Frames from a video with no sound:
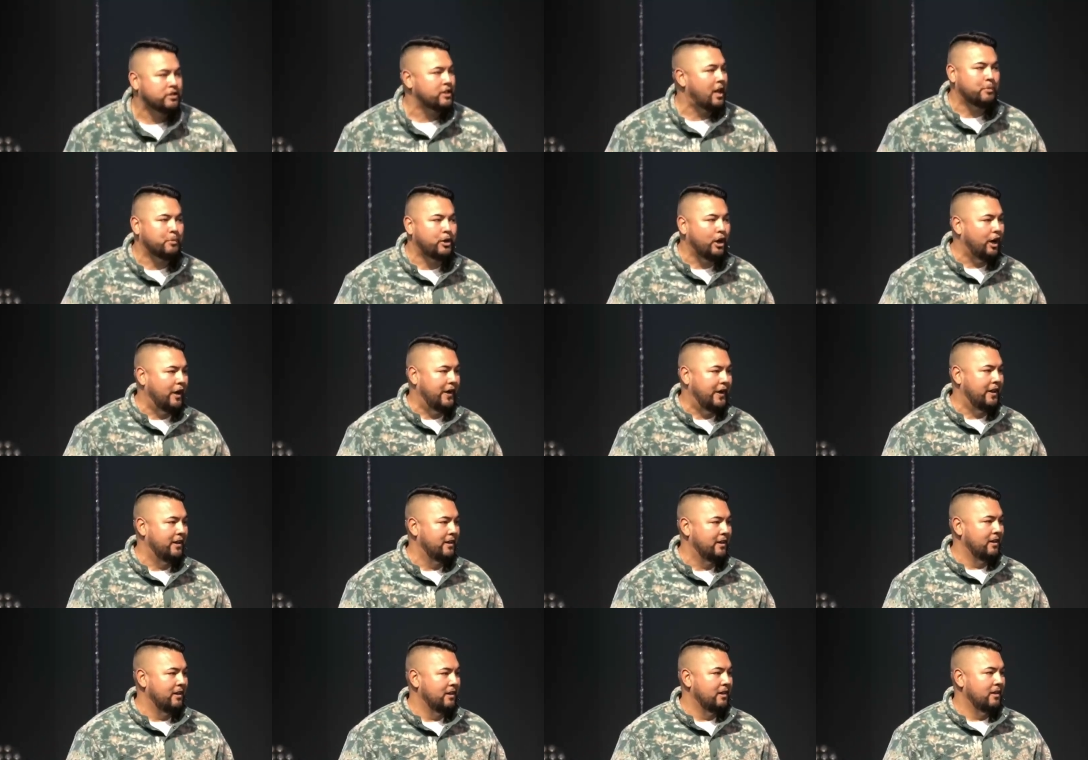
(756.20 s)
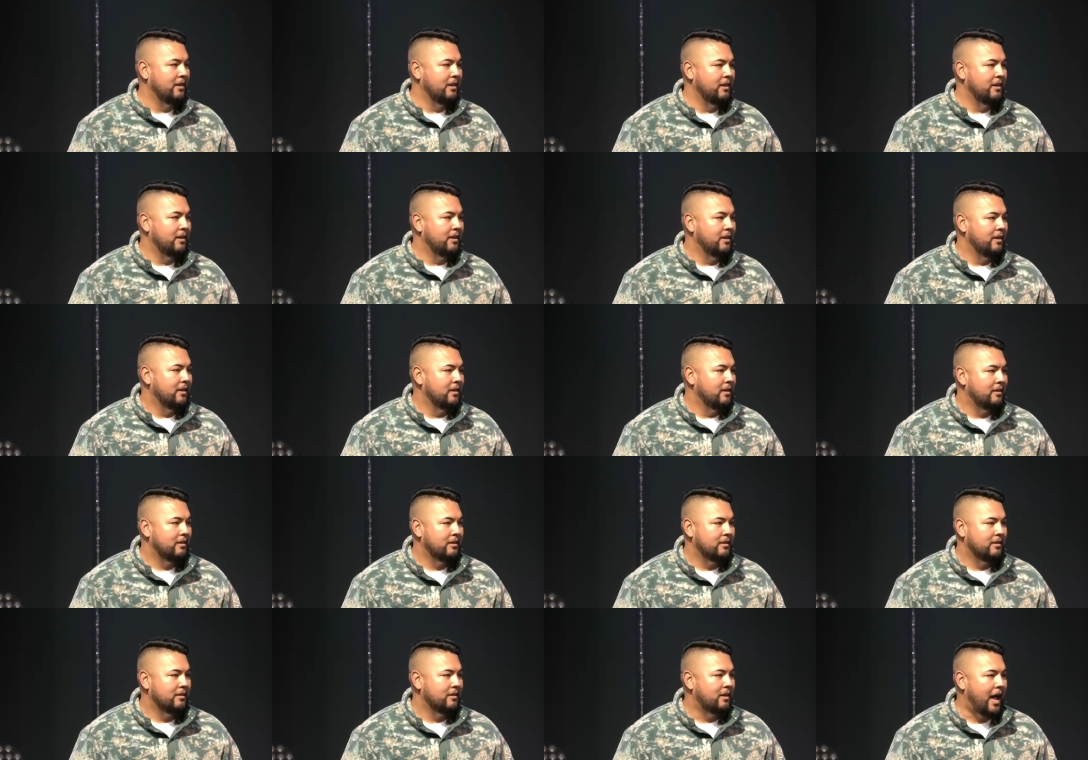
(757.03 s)
I'm good.
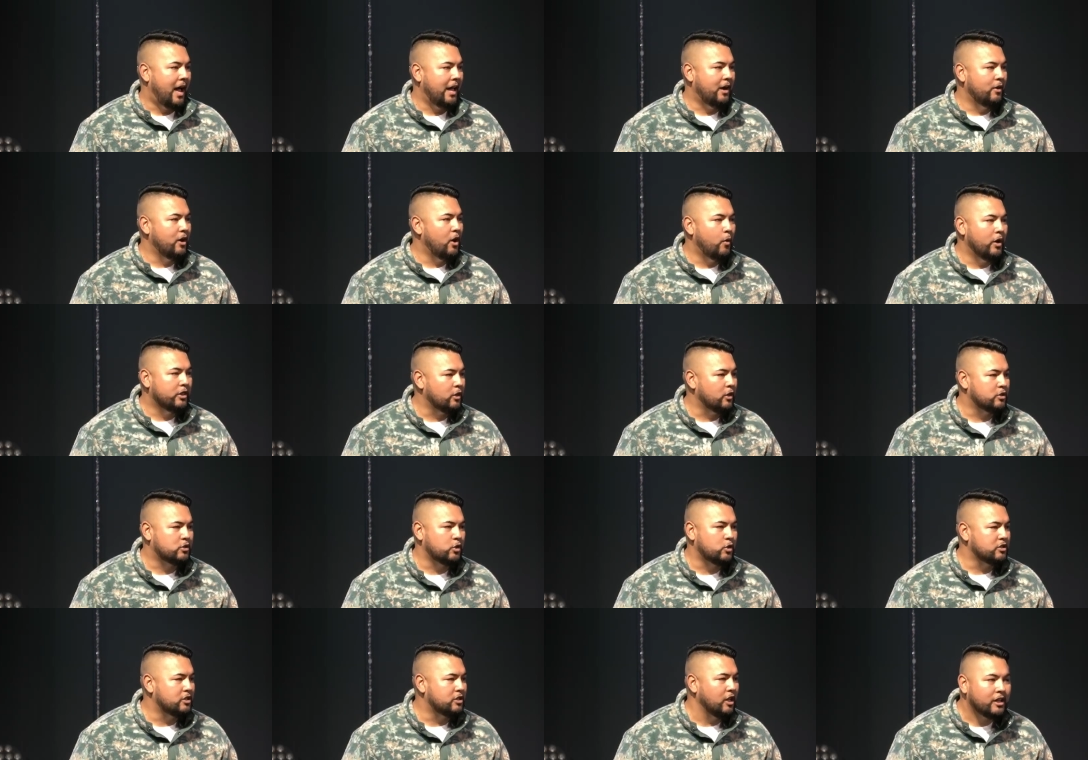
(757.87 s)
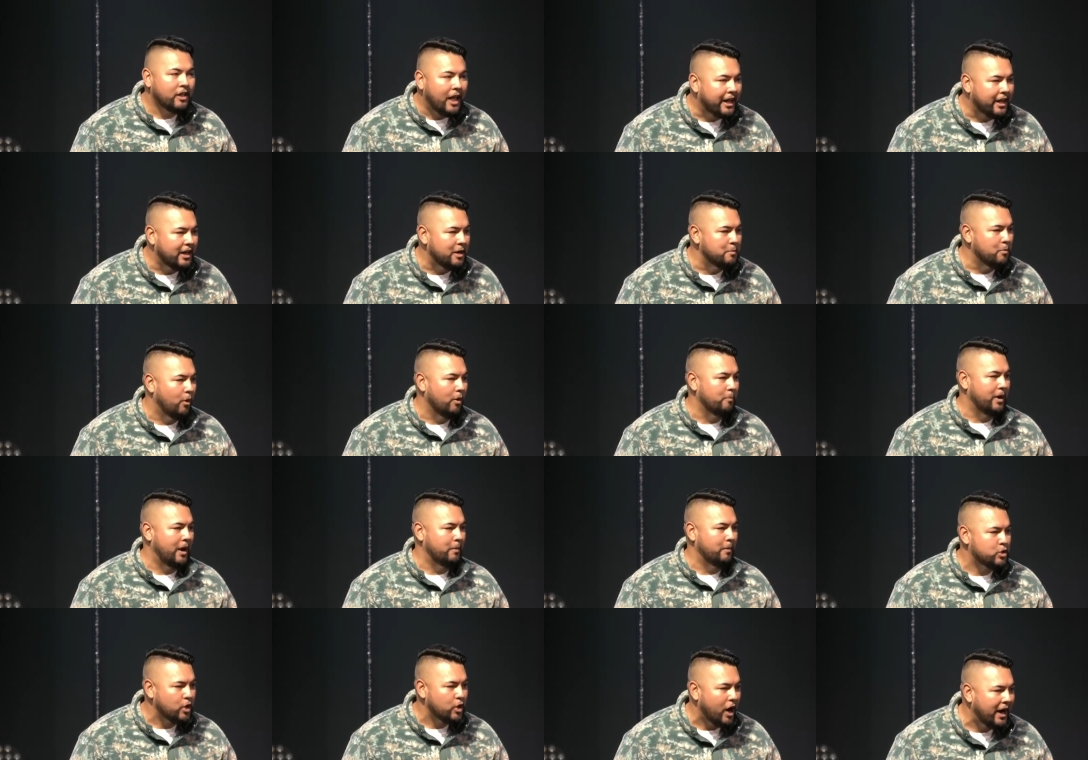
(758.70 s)
I don't know what those doors look like anymore, but
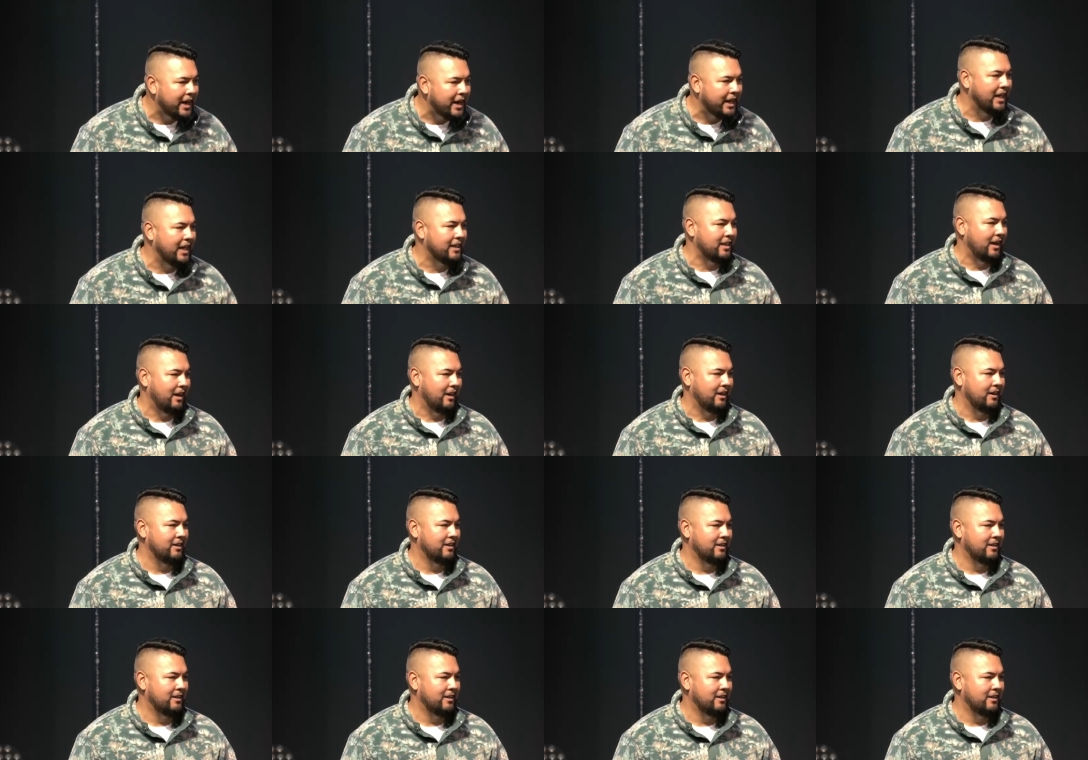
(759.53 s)
I'm trying to get there.